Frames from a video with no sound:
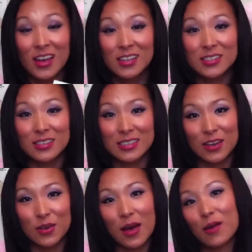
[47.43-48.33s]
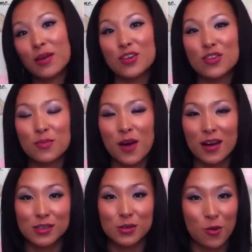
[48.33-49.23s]
So they tell you how each of the
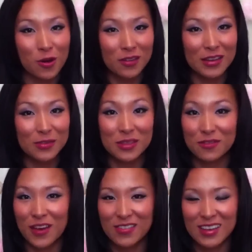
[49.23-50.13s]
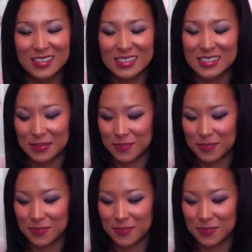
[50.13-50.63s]
products correlates with the five senses.